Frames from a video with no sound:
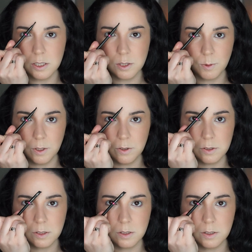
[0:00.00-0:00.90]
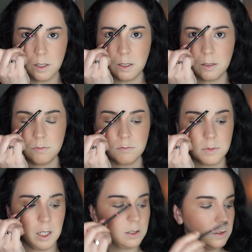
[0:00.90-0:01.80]
It's one of those like
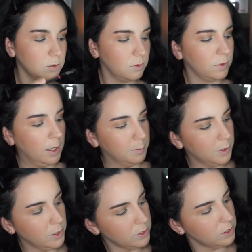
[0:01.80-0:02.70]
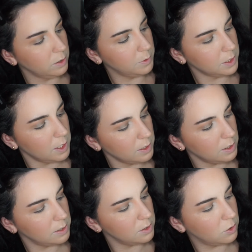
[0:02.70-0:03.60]
angled flat brush, and I'm gonna take
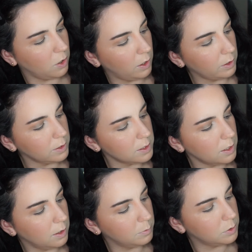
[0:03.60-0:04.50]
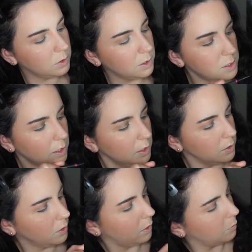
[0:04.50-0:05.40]
this dark. It's like a
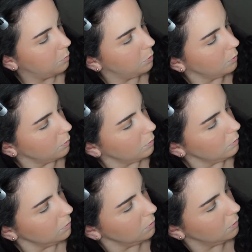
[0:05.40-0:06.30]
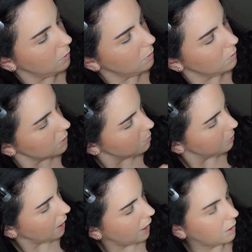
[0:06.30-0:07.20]
dark blue. Oh no, it's
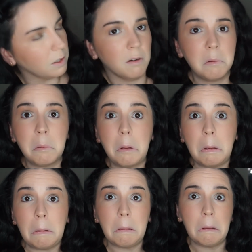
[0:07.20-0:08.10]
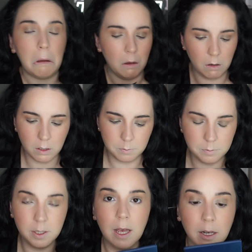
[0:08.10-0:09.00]
black. Oh,
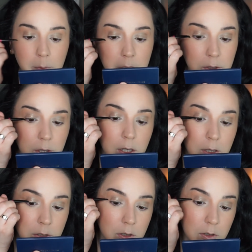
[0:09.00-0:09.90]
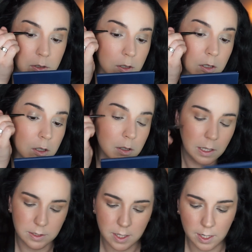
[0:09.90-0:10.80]
yeah. And I'm gonna create a little
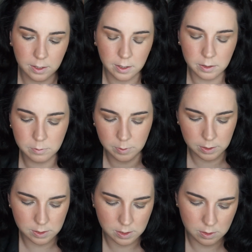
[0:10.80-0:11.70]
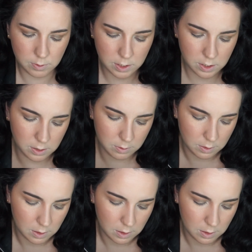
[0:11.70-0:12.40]
like tight line wing situation.